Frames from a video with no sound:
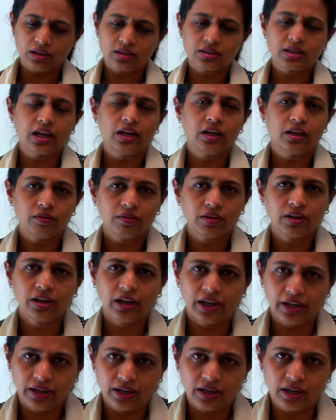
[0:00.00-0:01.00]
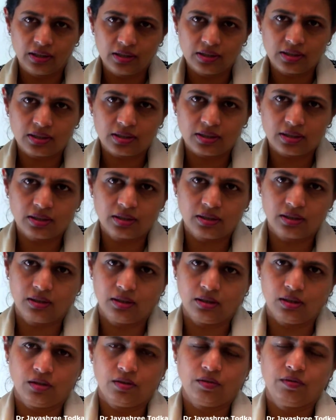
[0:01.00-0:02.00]
There are scientific guidelines
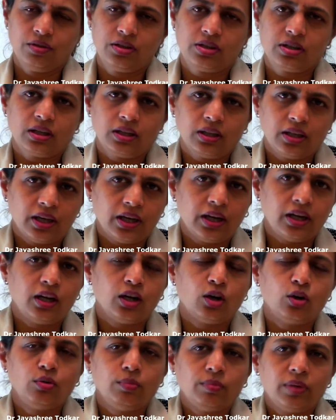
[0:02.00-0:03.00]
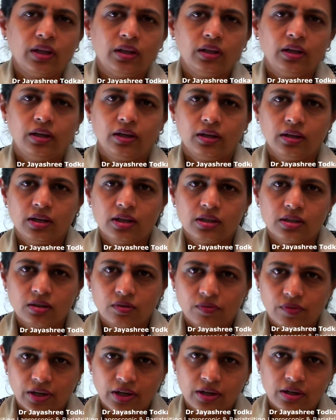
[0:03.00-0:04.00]
which are laid down by the
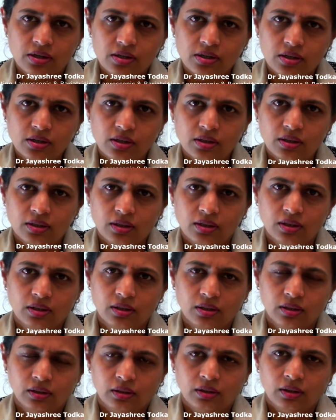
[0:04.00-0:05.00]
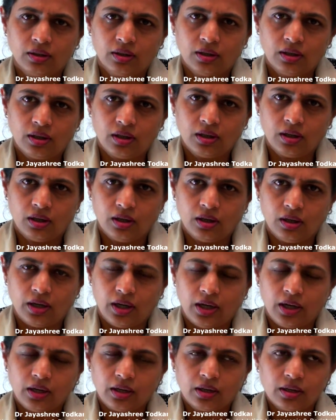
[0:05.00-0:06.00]
International Federation.
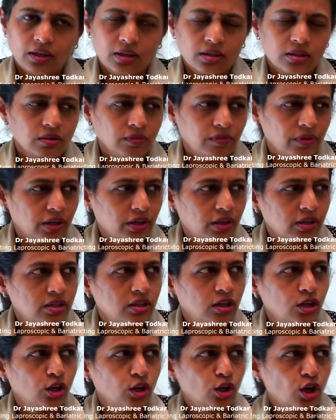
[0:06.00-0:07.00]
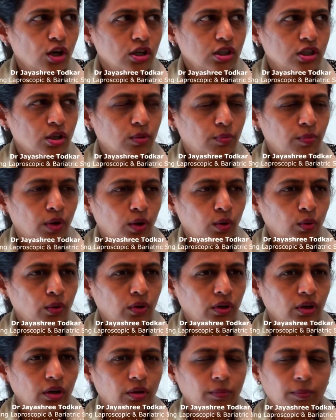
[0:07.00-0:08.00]
International Federation talks
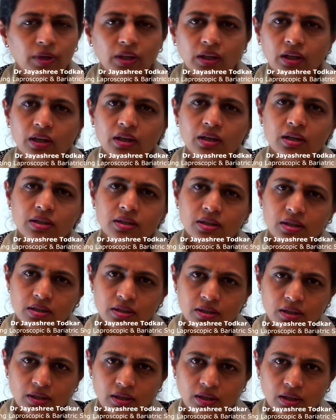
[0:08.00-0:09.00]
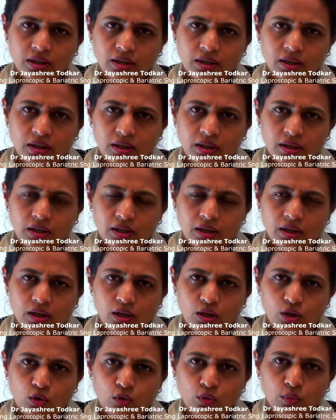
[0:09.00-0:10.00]
about bariatric surgery
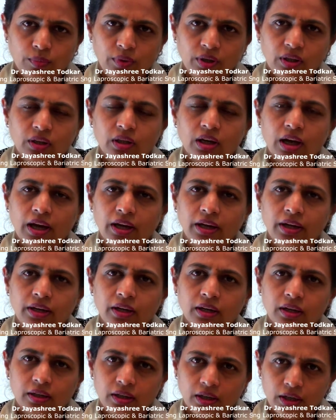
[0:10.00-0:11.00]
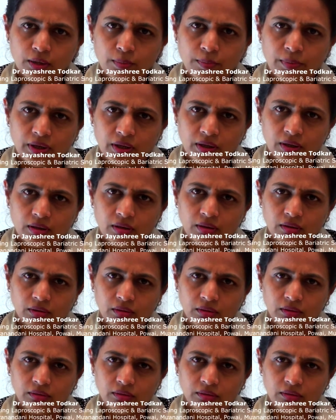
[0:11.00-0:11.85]
to be the ideal treatment